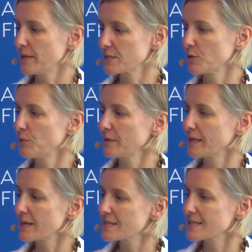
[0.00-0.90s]
So
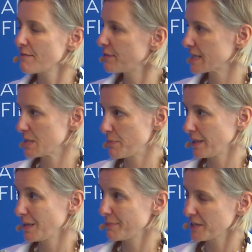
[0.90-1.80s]
there is some
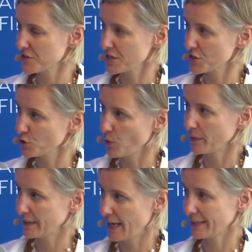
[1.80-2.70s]
flexibility, but it's just
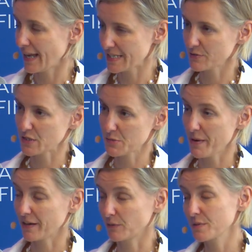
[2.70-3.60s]
not yet as
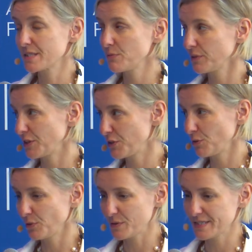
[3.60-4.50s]
transparent. We'll see what the
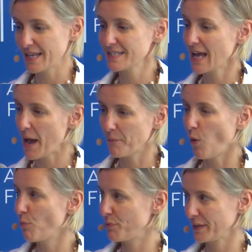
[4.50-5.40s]
new law says. I'm
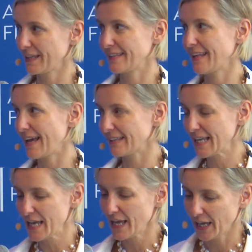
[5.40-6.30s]
hoping that that
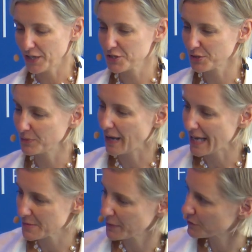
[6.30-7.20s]
issue
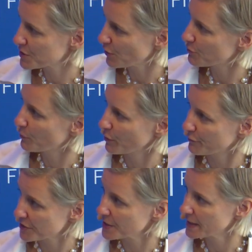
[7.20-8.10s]
has been resolved more
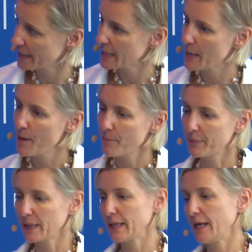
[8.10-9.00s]
efficiently,
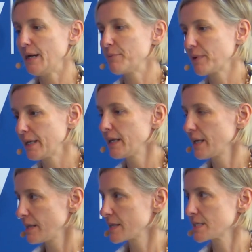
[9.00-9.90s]
but
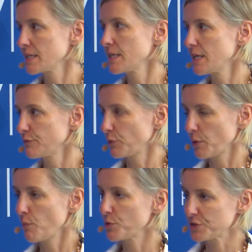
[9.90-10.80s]
clearly there is a need
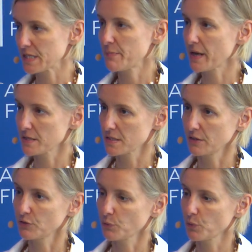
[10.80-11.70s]
for more transparency
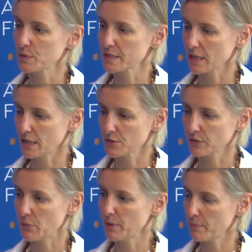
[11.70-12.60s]
in the rules so
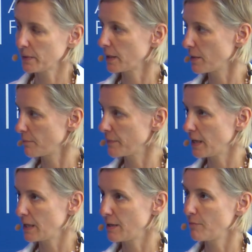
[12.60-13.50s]
that people are
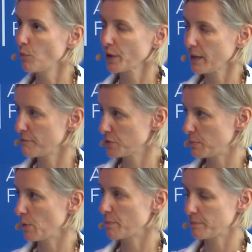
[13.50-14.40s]
more
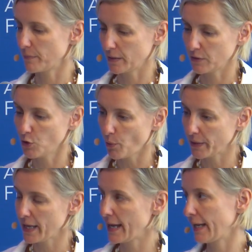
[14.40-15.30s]
comfortable
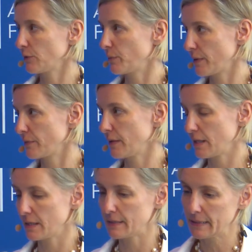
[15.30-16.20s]
going ahead with
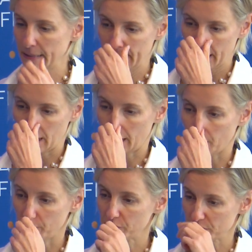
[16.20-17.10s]
the
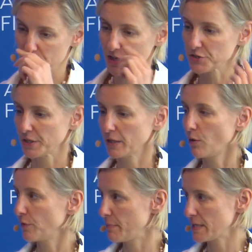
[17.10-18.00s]
with restructuring
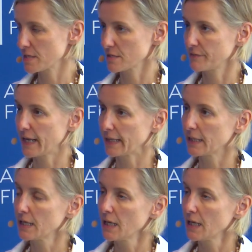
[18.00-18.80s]
on the basis of that.